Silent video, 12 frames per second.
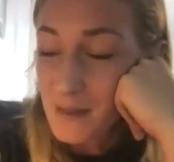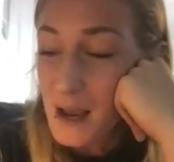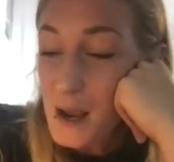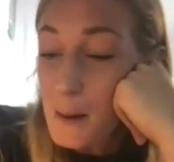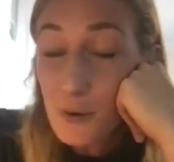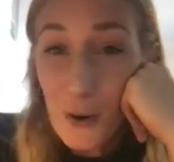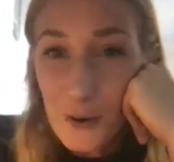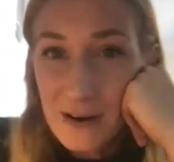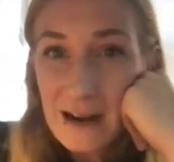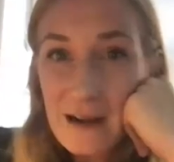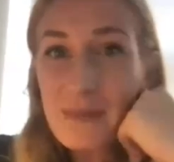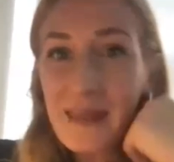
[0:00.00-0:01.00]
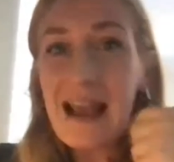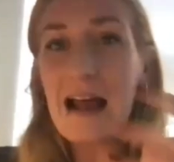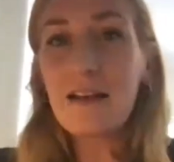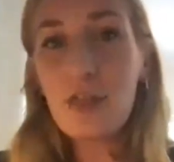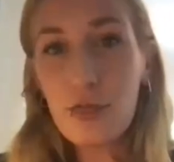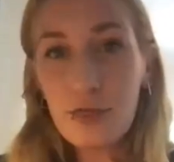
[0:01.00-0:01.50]
program, they had
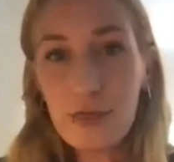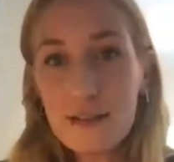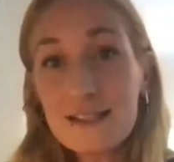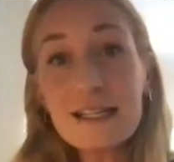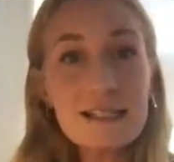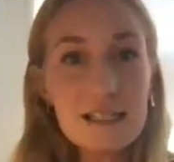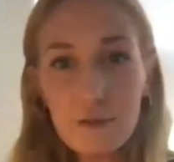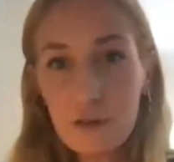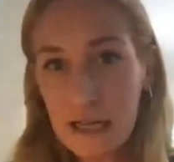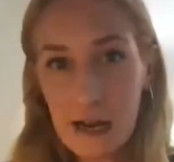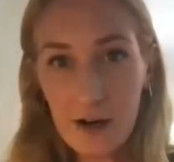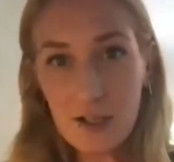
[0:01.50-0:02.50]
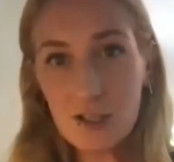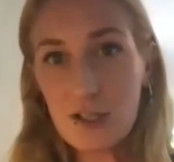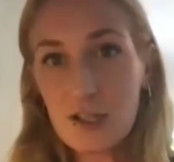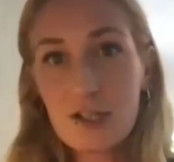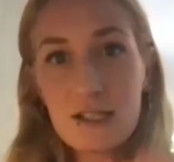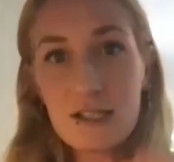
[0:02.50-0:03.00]
6 different
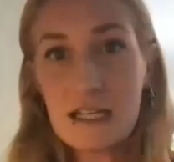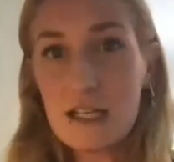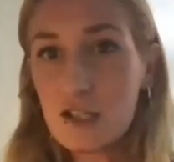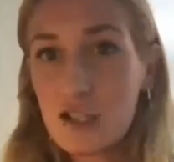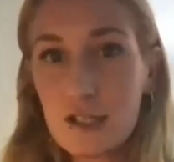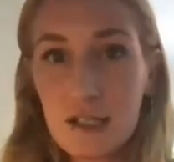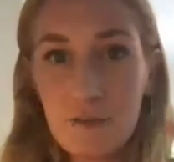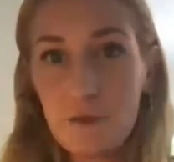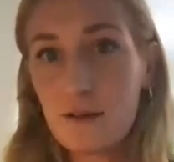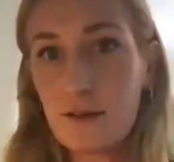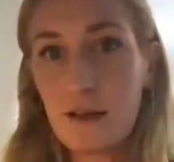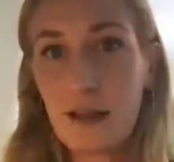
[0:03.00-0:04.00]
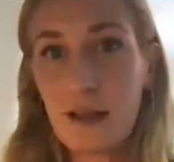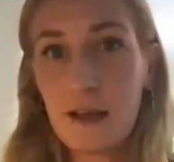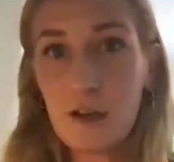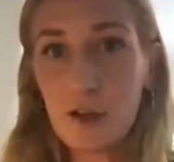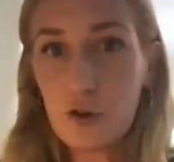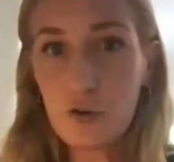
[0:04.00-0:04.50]
characters, each is a different like critter
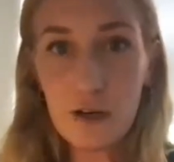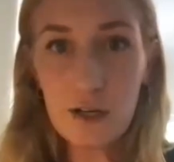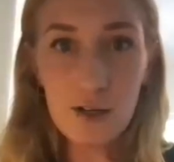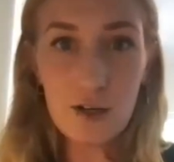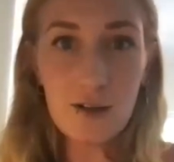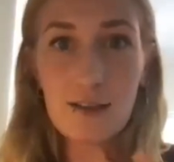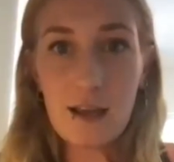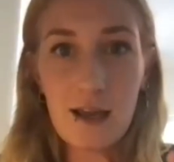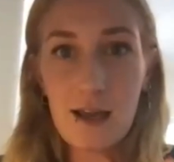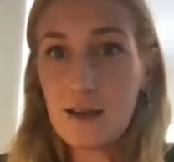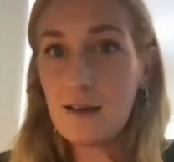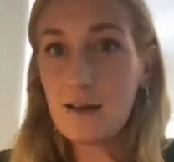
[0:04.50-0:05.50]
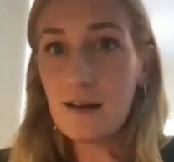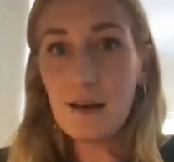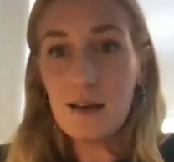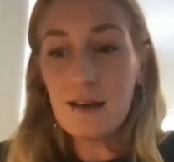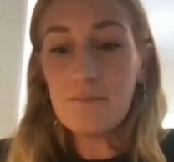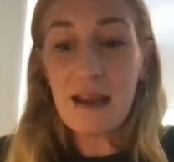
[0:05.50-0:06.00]
that they made
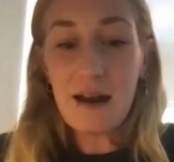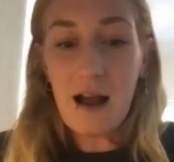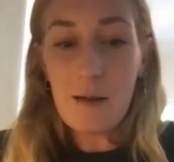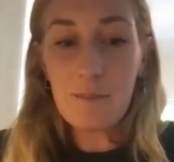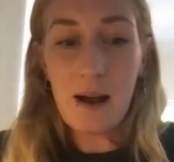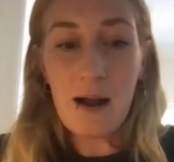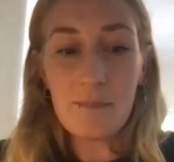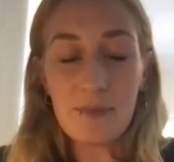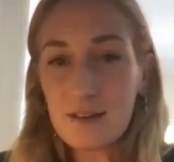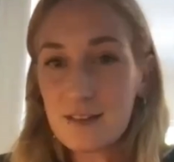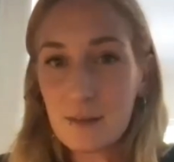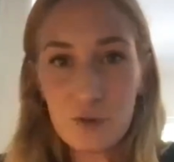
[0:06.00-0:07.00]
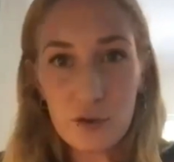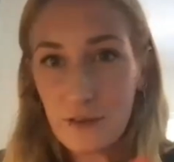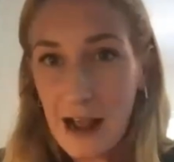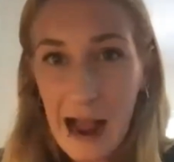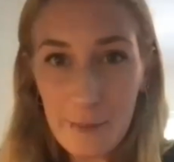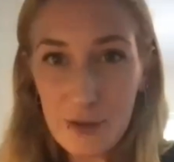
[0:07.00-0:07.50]
up that is some sort of like
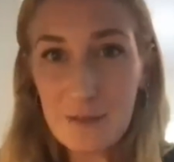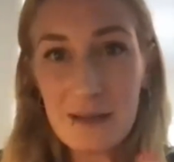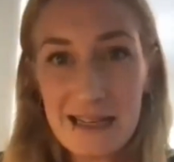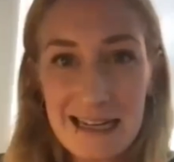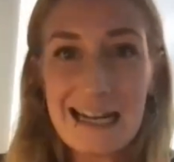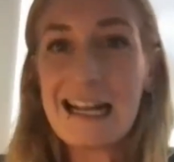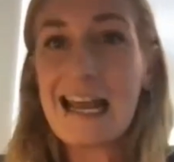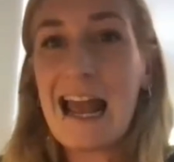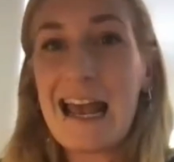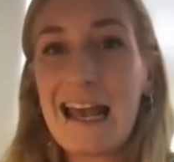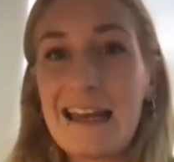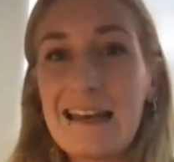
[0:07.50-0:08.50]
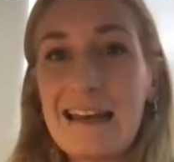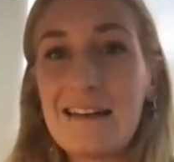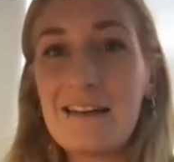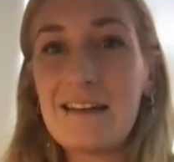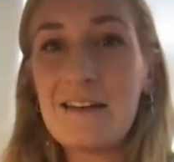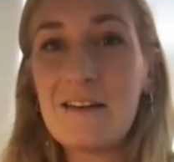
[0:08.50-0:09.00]
hybrid being.
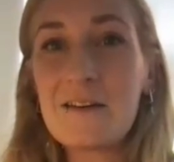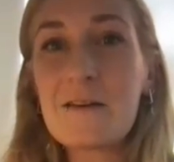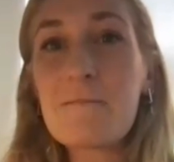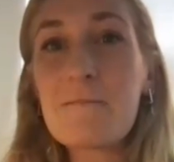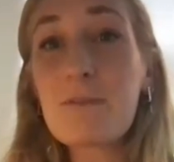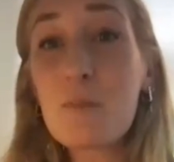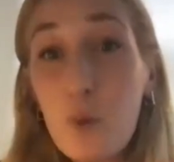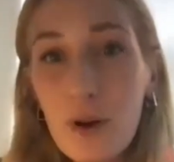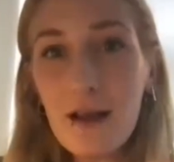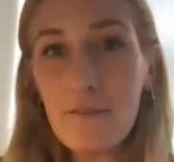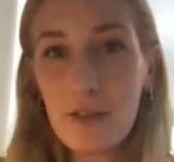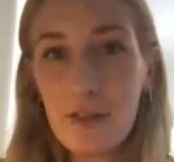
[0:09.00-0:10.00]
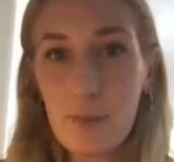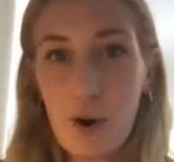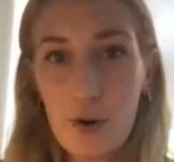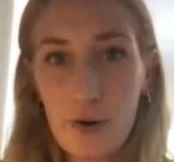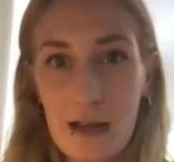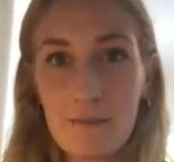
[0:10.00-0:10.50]
And the point of the program
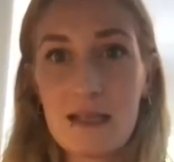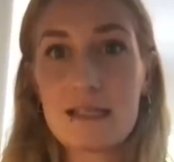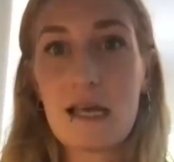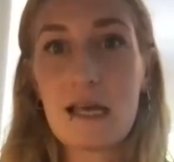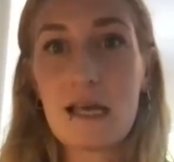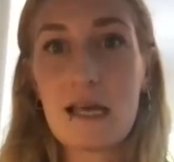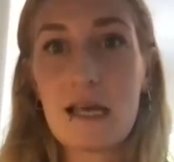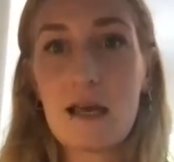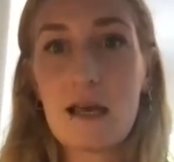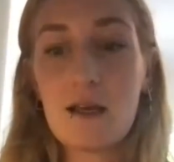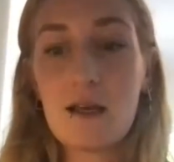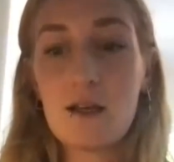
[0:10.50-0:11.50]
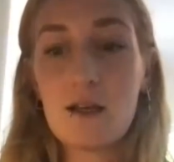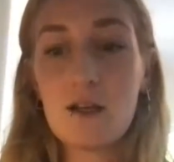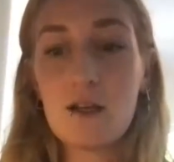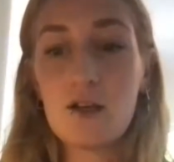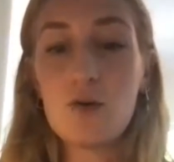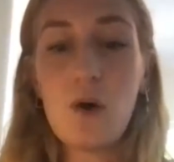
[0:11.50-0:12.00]
is that you all like have to learn
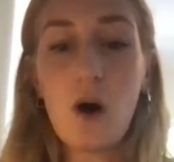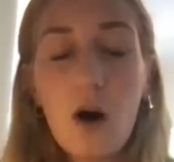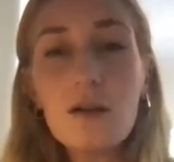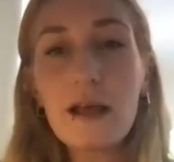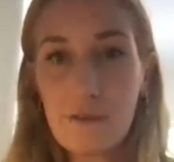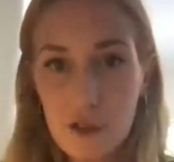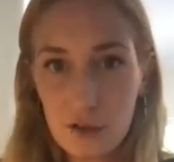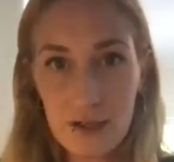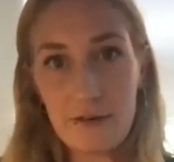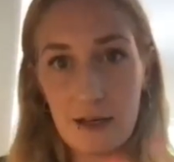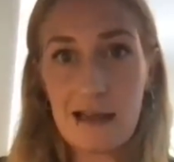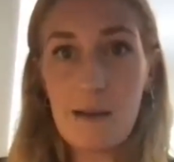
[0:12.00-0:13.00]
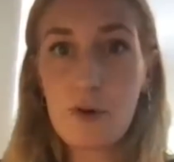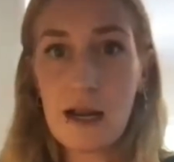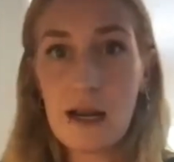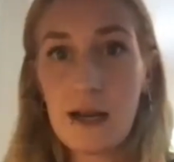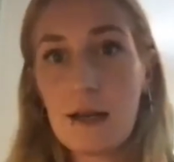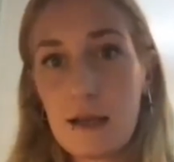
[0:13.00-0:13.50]
how to collaborate as
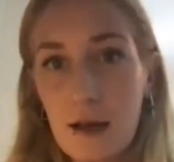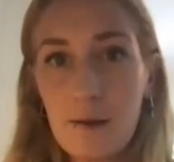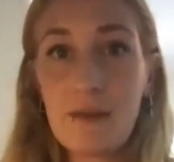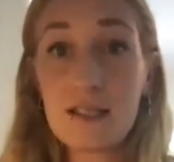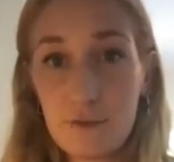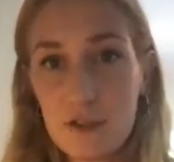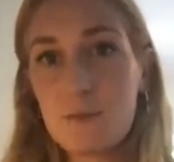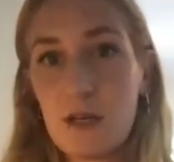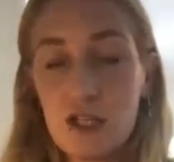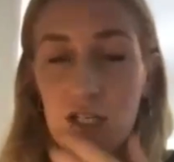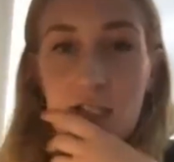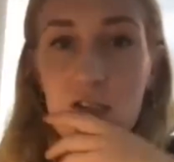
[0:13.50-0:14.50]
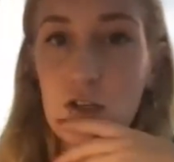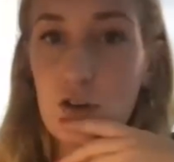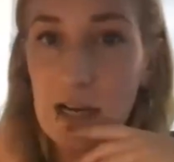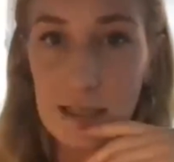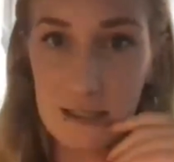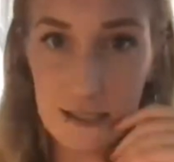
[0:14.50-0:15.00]
different species to create the
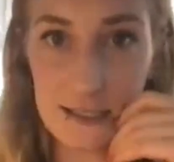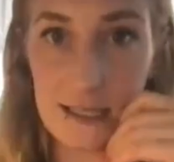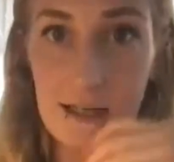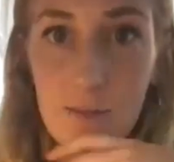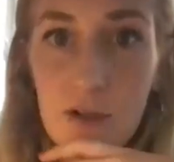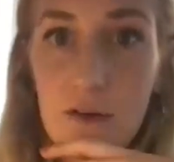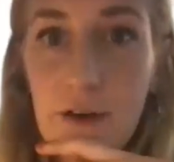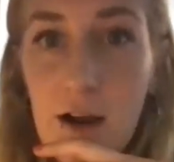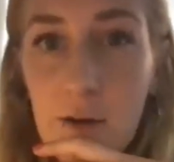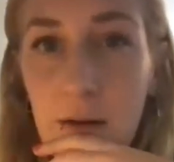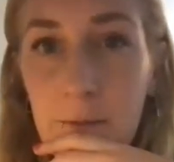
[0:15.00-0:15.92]
sustainable environment.